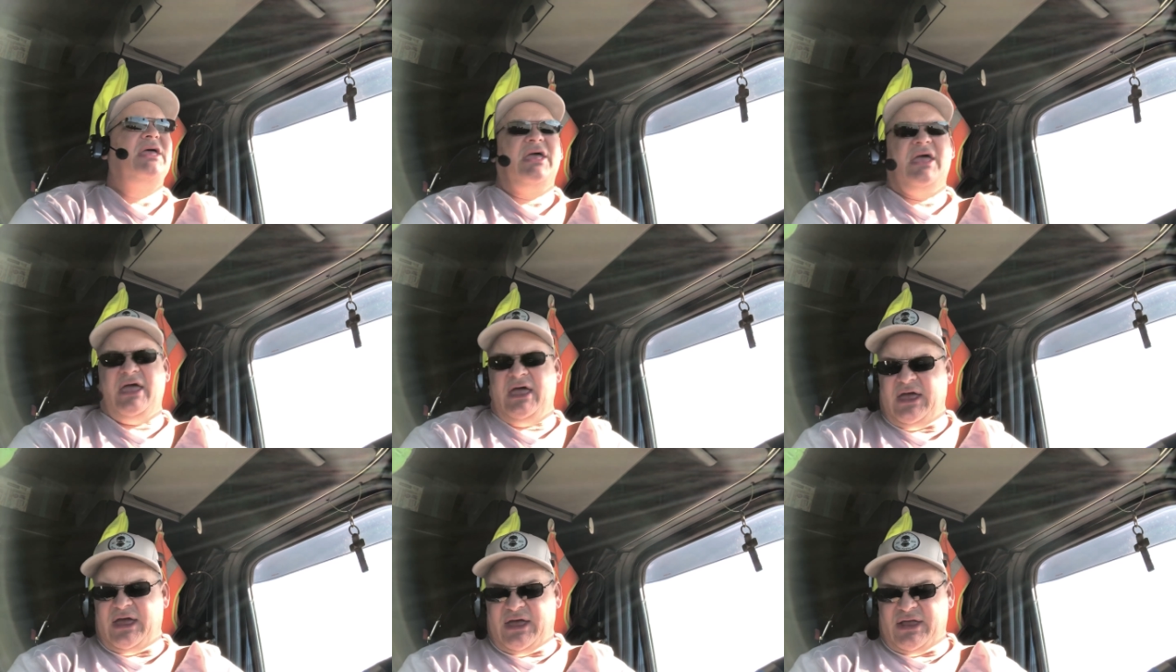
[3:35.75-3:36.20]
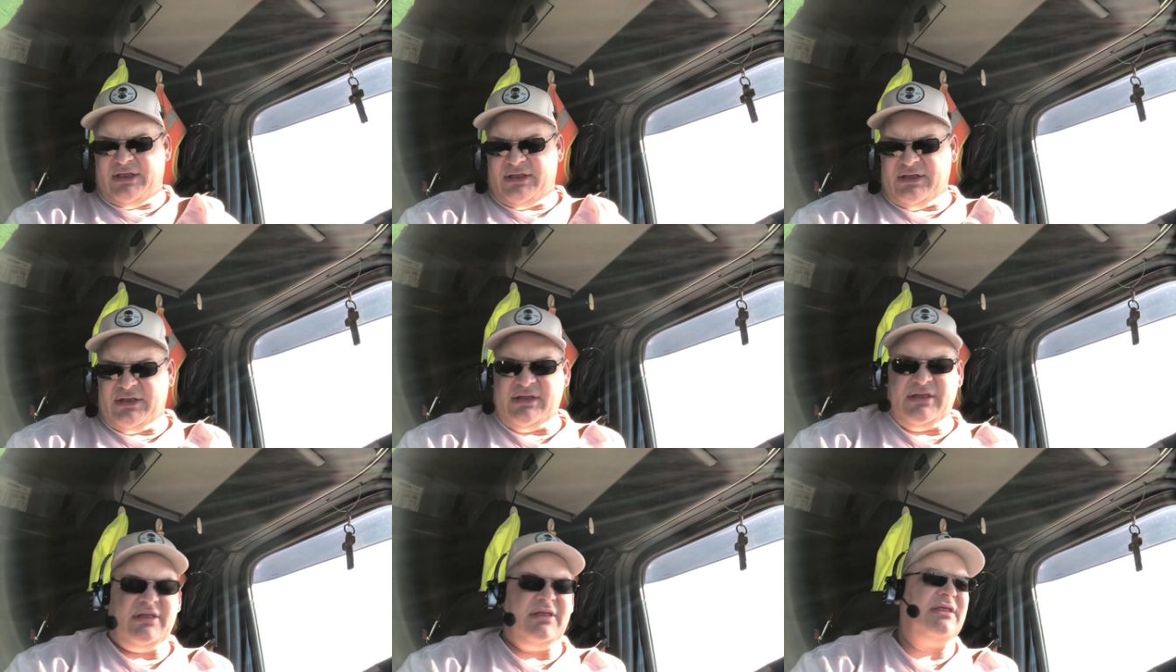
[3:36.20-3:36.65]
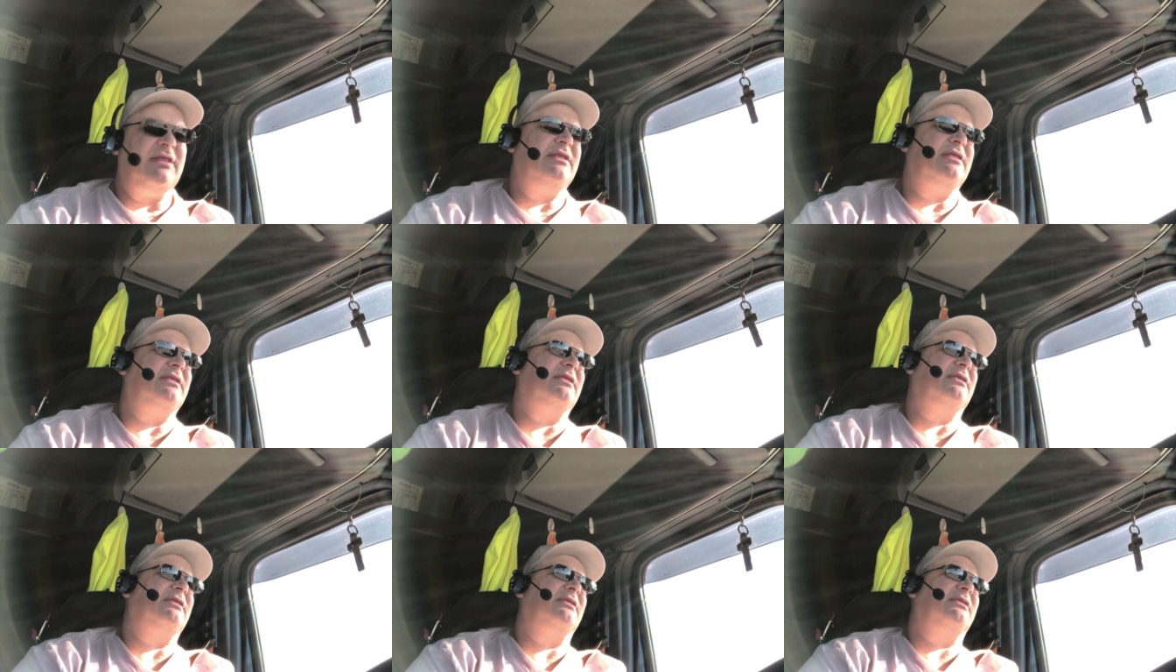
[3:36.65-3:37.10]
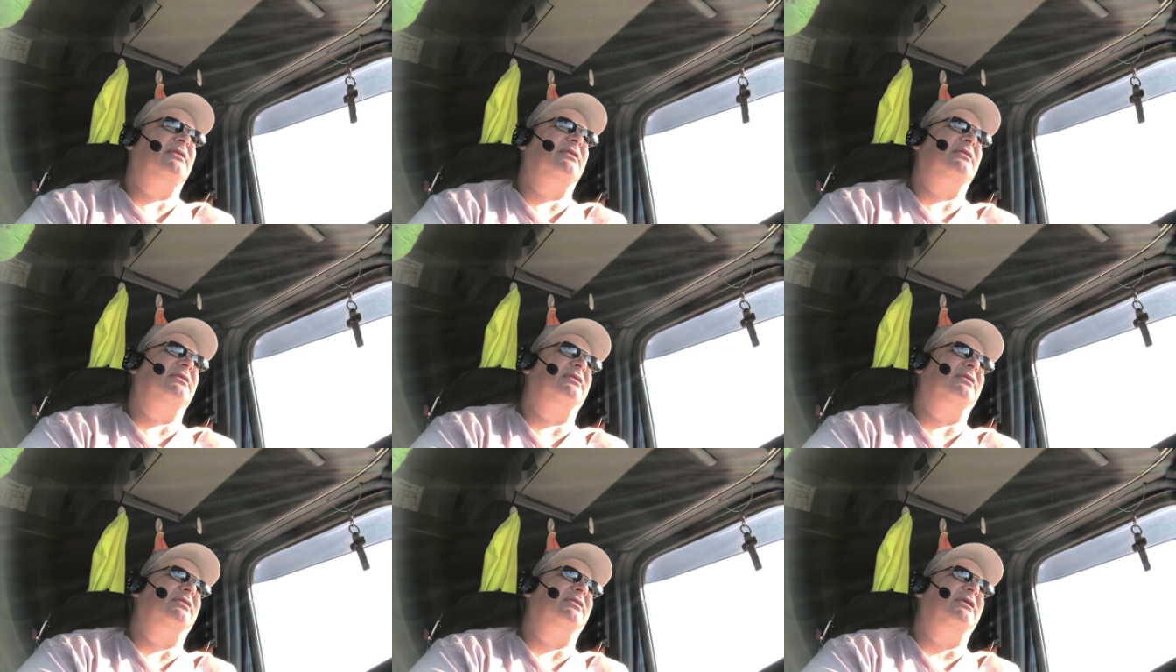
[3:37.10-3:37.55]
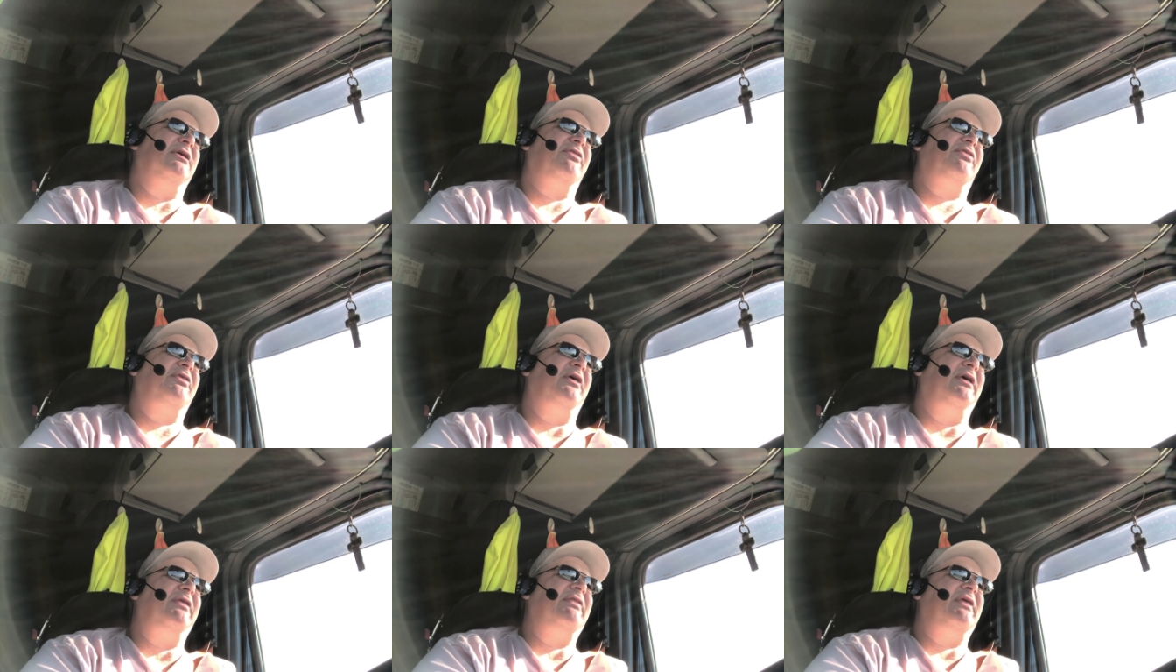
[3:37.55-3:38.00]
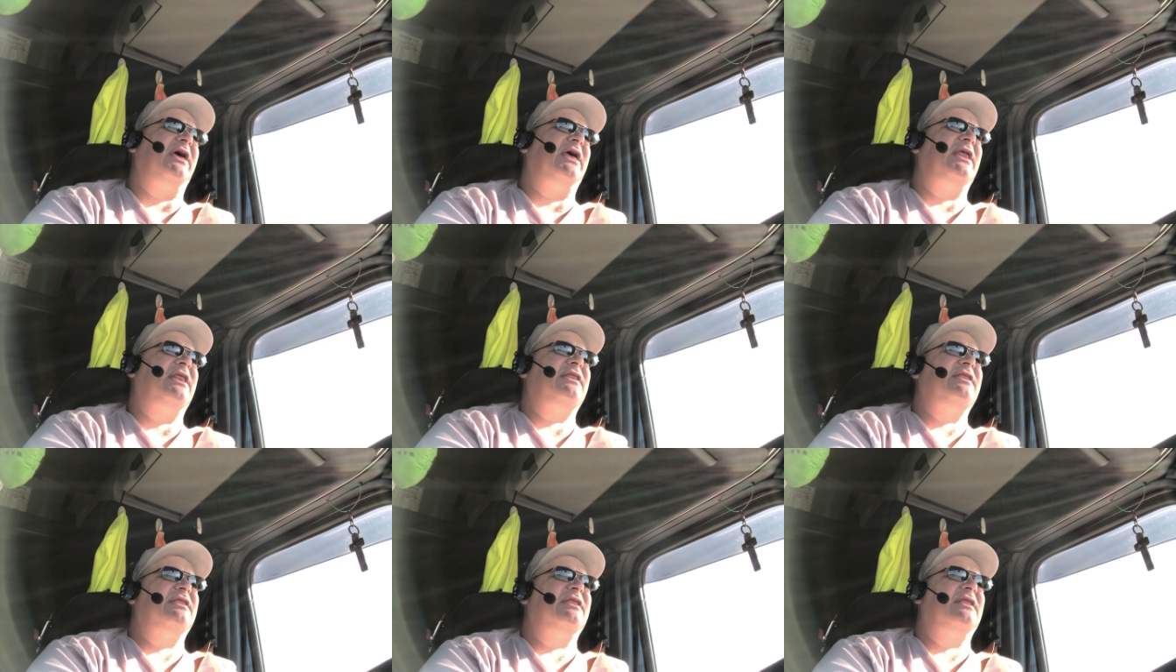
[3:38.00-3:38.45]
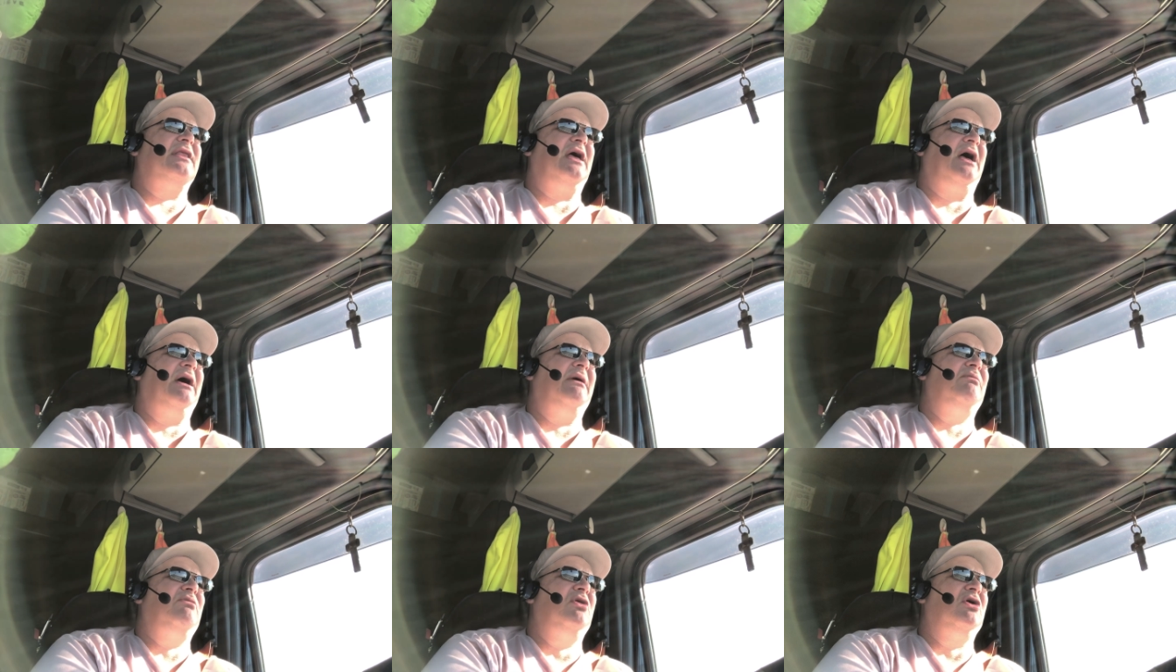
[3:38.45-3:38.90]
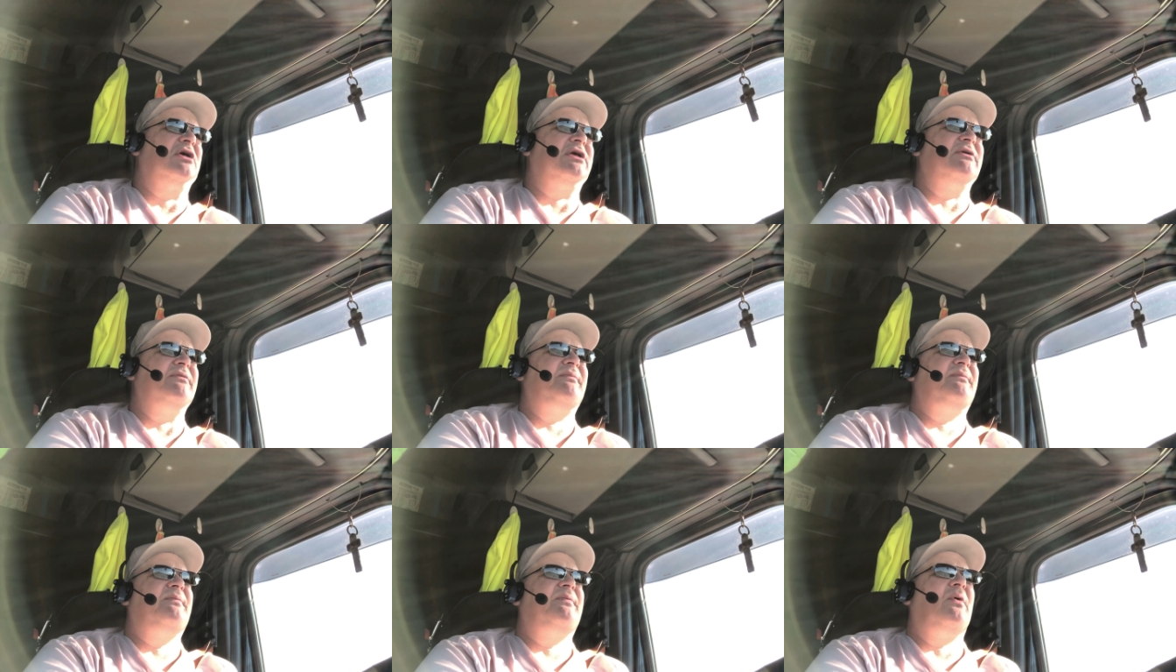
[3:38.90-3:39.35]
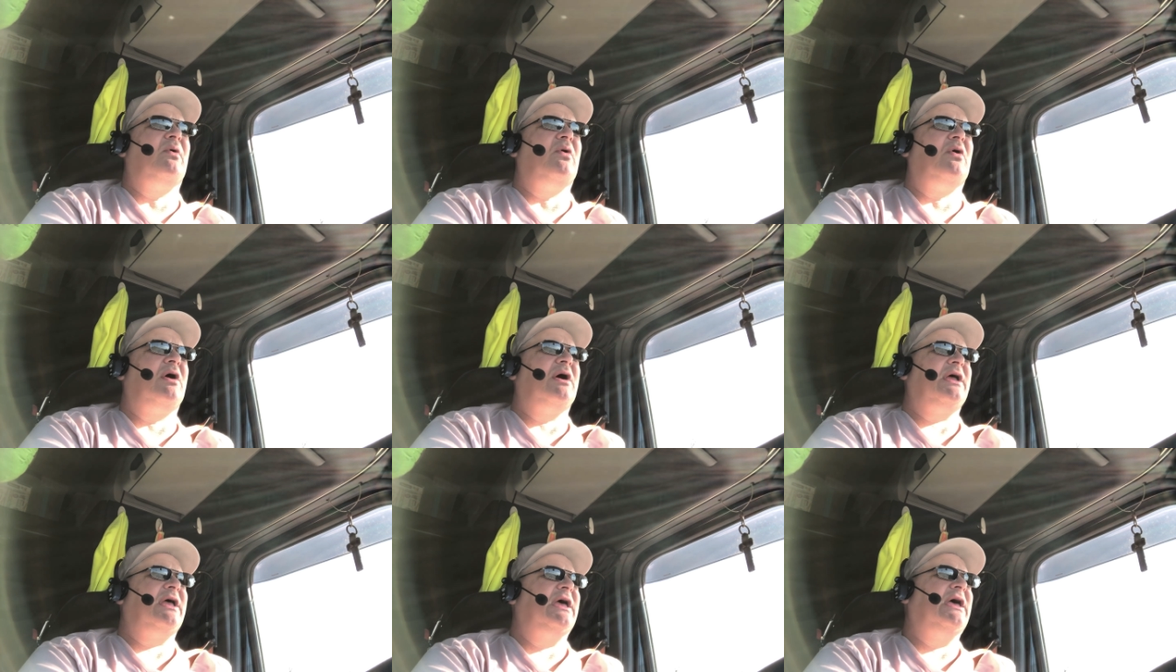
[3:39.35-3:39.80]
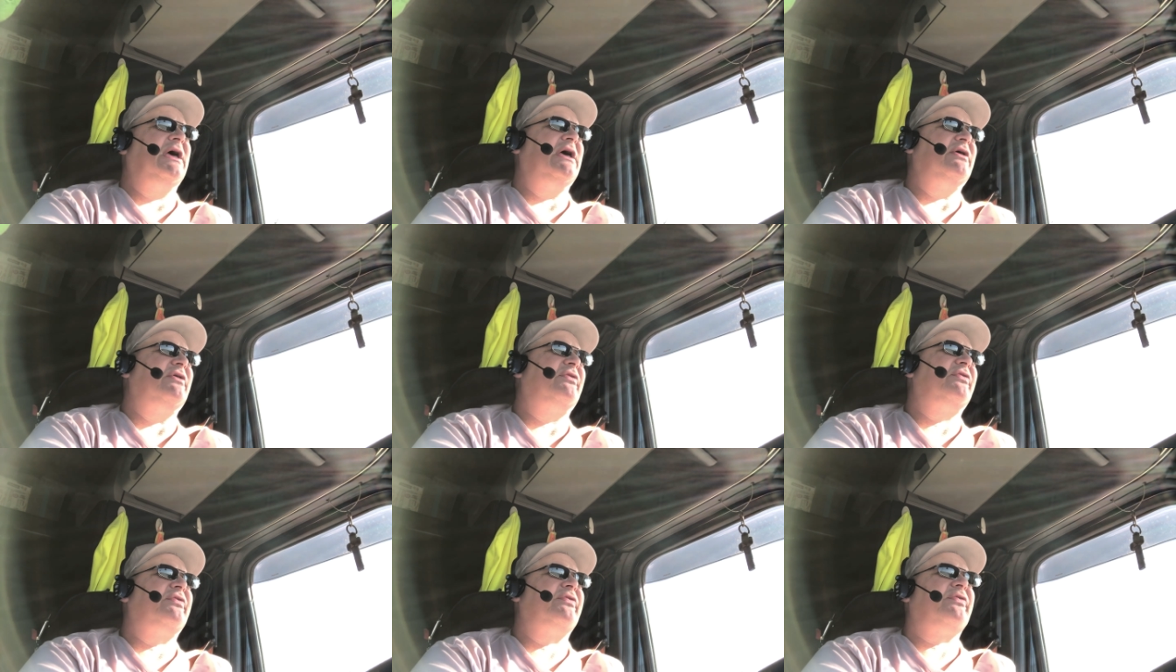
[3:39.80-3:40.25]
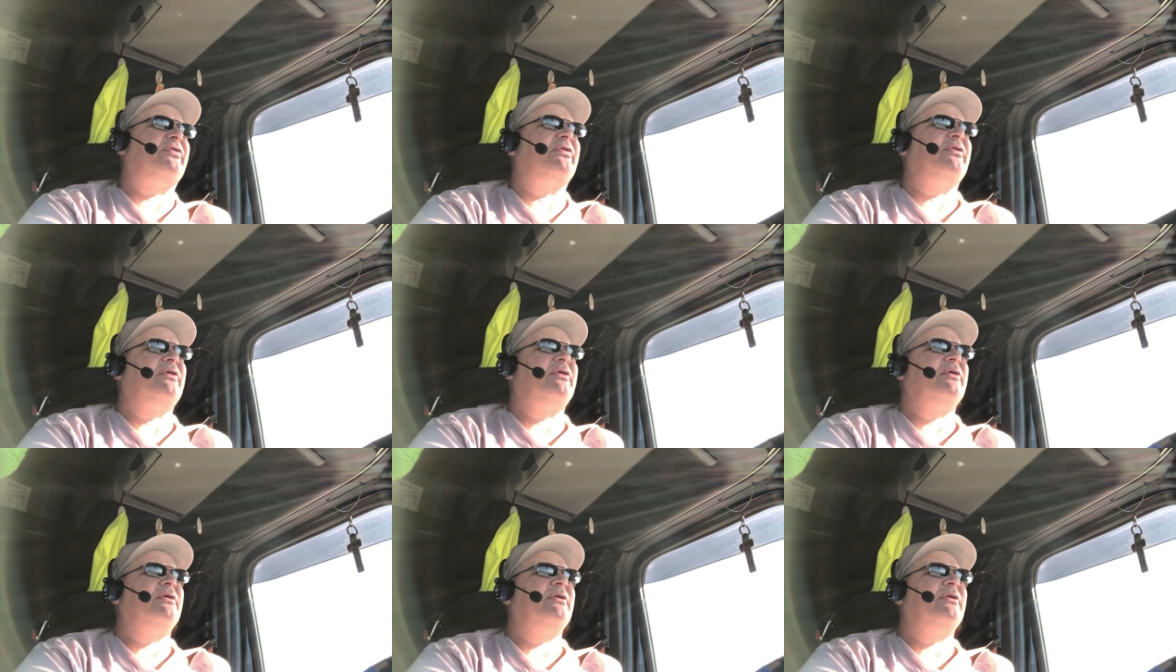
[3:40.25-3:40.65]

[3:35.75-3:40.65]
And the thing that I'm looking for is